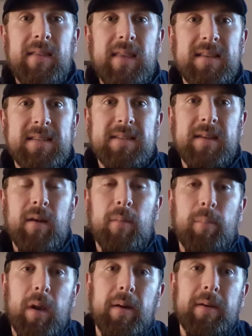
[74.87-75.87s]
This can
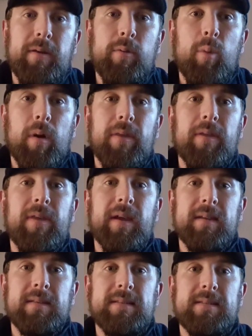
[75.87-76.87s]
apply to other
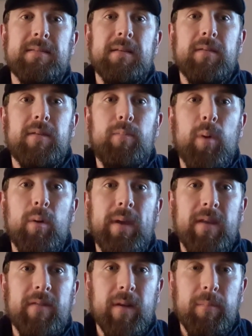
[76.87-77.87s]
things. The book
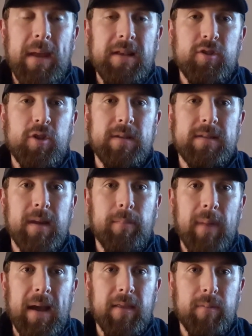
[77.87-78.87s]
even mentions a
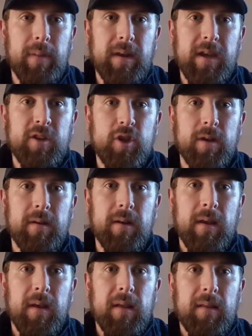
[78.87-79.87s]
mathematician
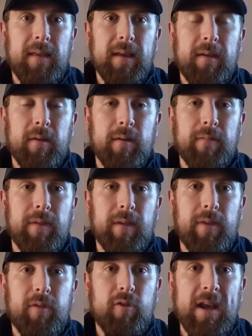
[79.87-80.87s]
thinking of the
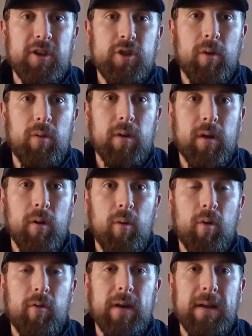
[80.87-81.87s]
threshold
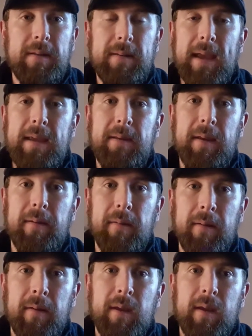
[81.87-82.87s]
law in dating.
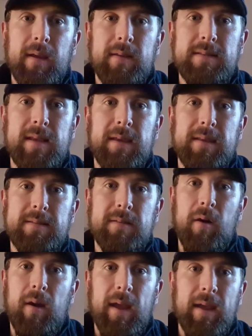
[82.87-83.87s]
Say he's
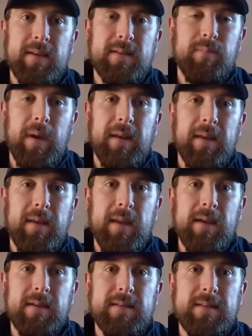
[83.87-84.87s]
got X many
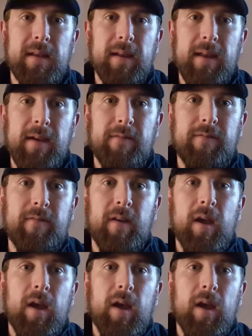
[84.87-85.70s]
years to live